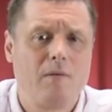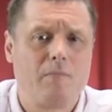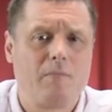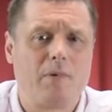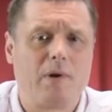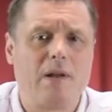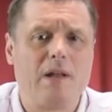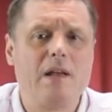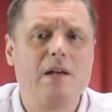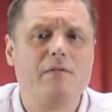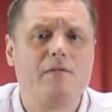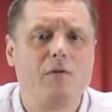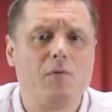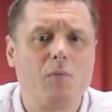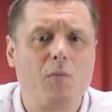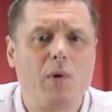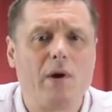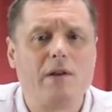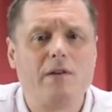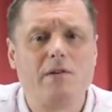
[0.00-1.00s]
But
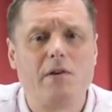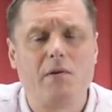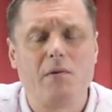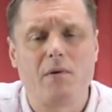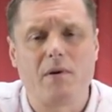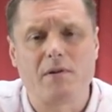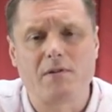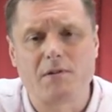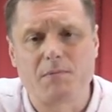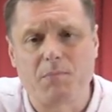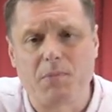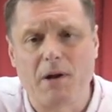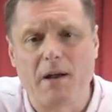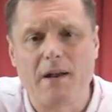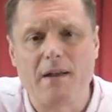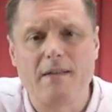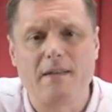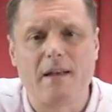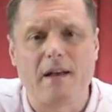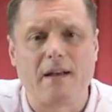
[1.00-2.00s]
even when you
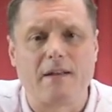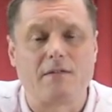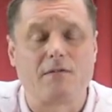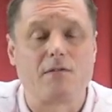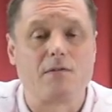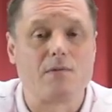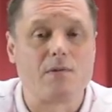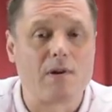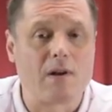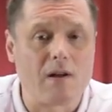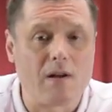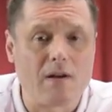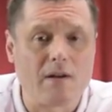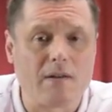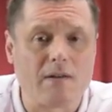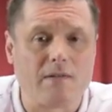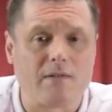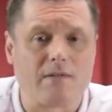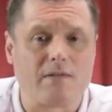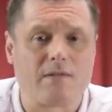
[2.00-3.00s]
explain that to
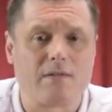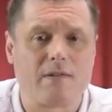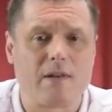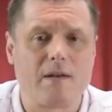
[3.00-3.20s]
clients,